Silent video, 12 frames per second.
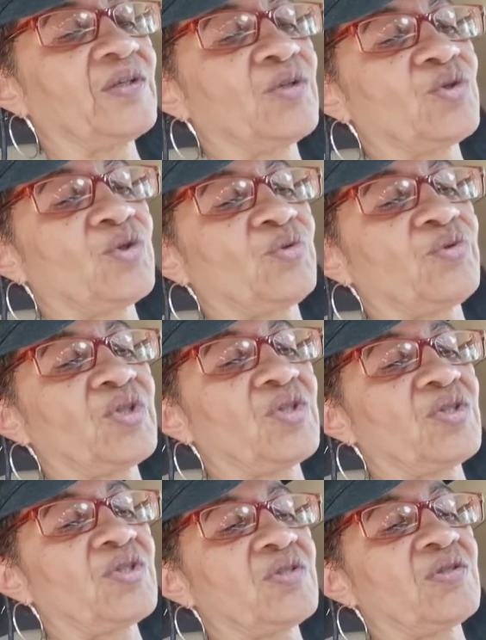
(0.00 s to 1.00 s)
So
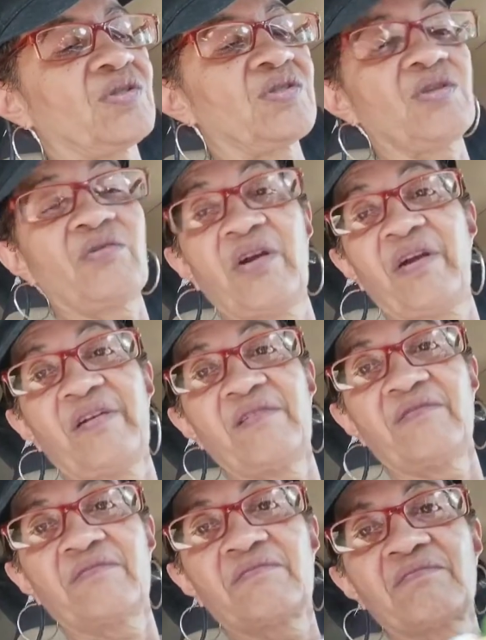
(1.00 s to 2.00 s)
it's still here.
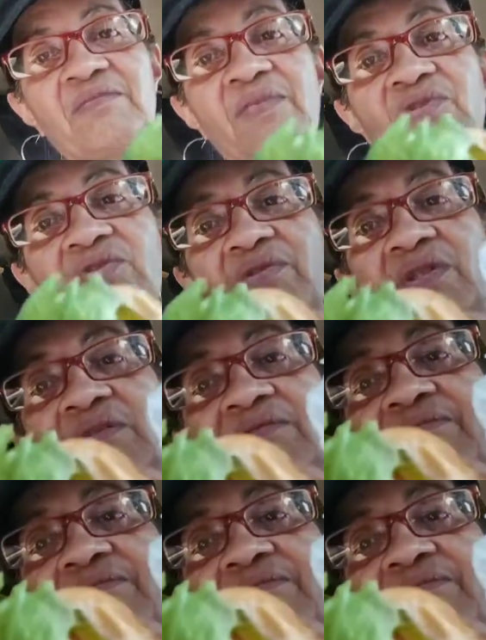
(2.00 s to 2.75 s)
I'll show you.